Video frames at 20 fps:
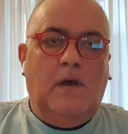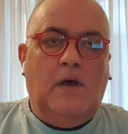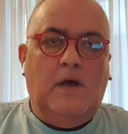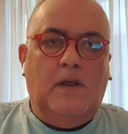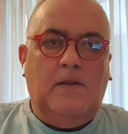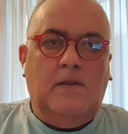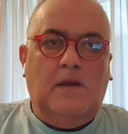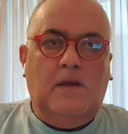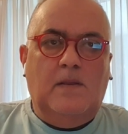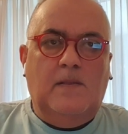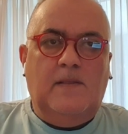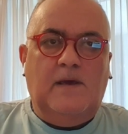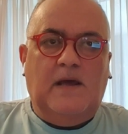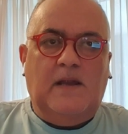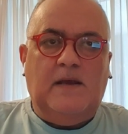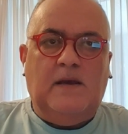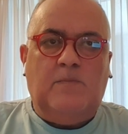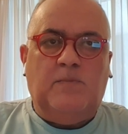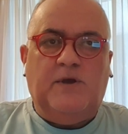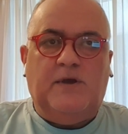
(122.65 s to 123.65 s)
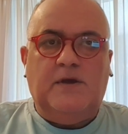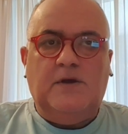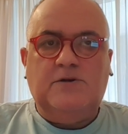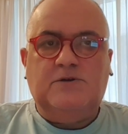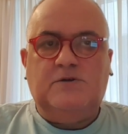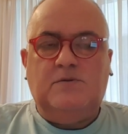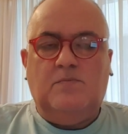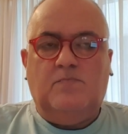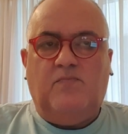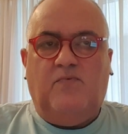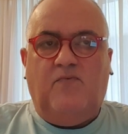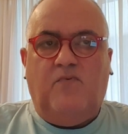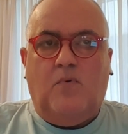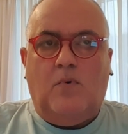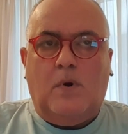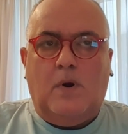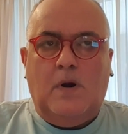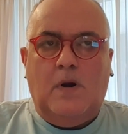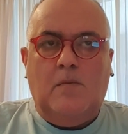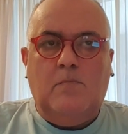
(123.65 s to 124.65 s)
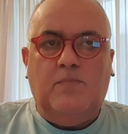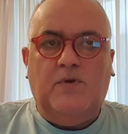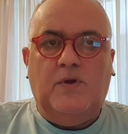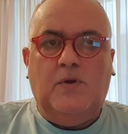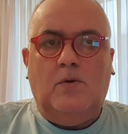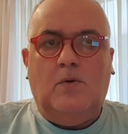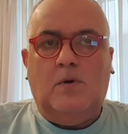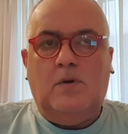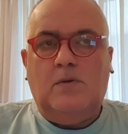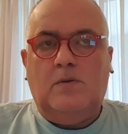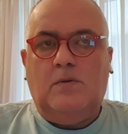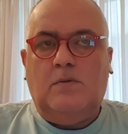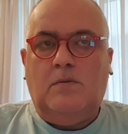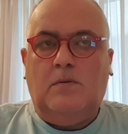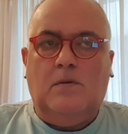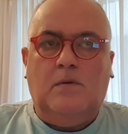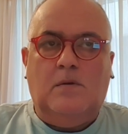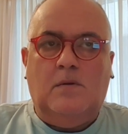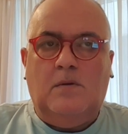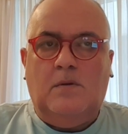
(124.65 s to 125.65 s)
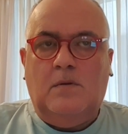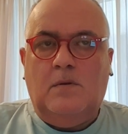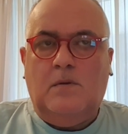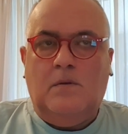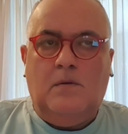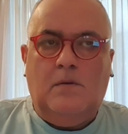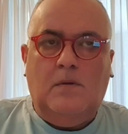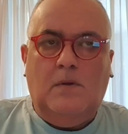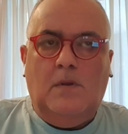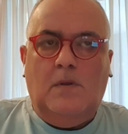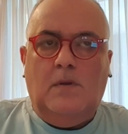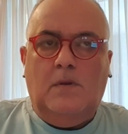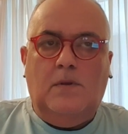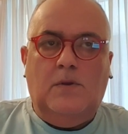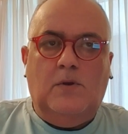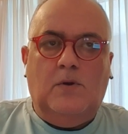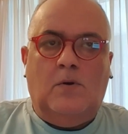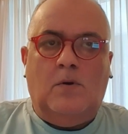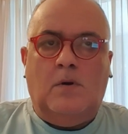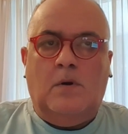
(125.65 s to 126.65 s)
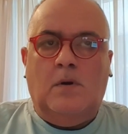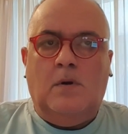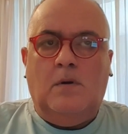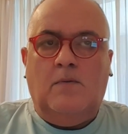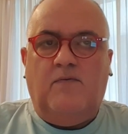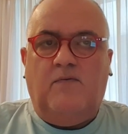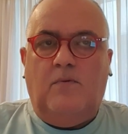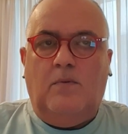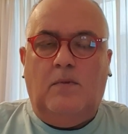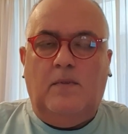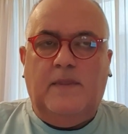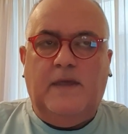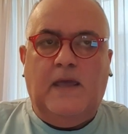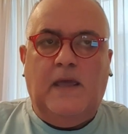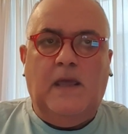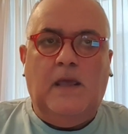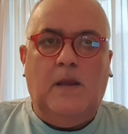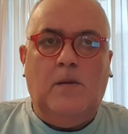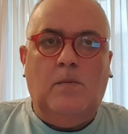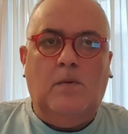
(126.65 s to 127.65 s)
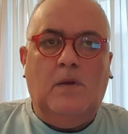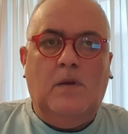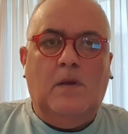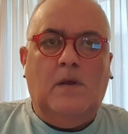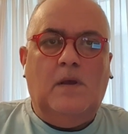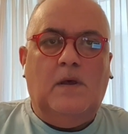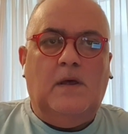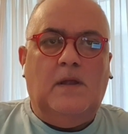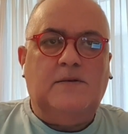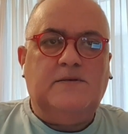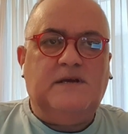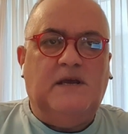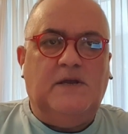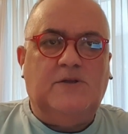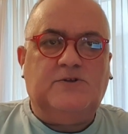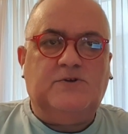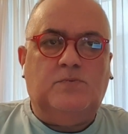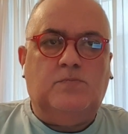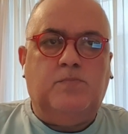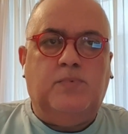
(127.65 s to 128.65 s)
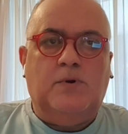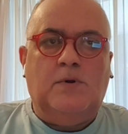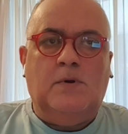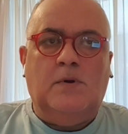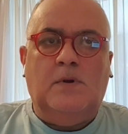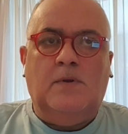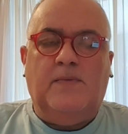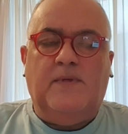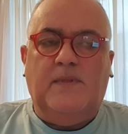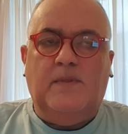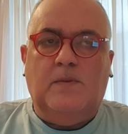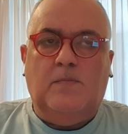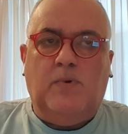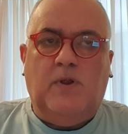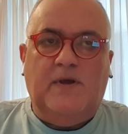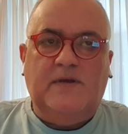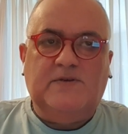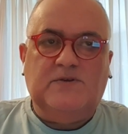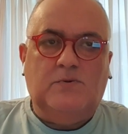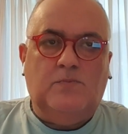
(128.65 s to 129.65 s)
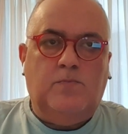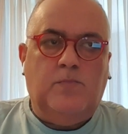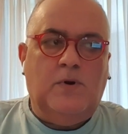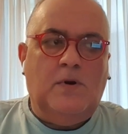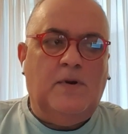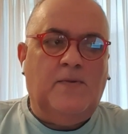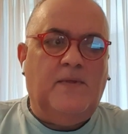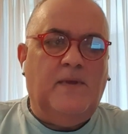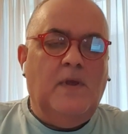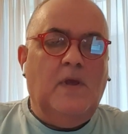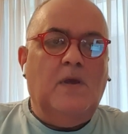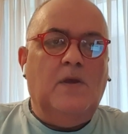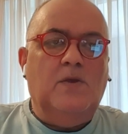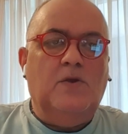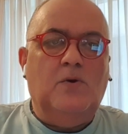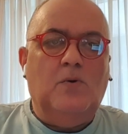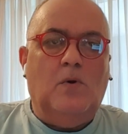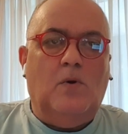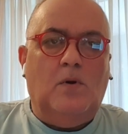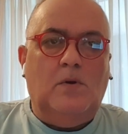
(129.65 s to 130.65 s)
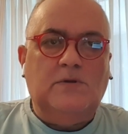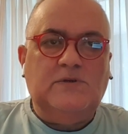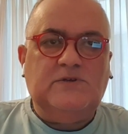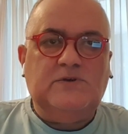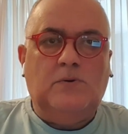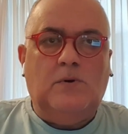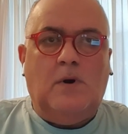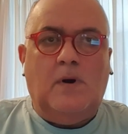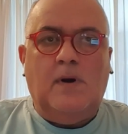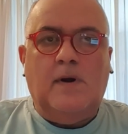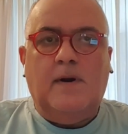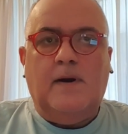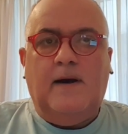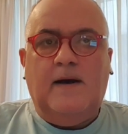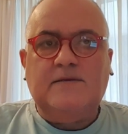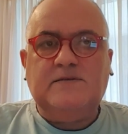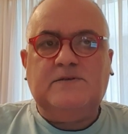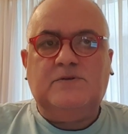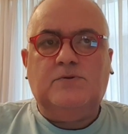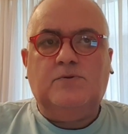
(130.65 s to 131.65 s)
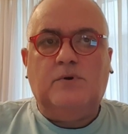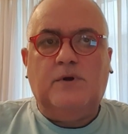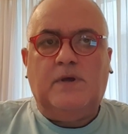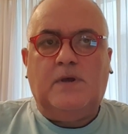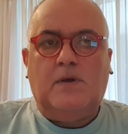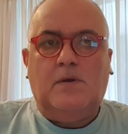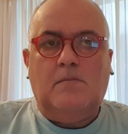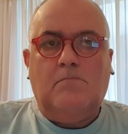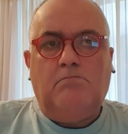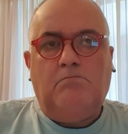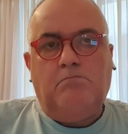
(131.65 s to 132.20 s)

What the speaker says: And in that application form, beyond your full name and date of birth and the place of birth, you also are asked to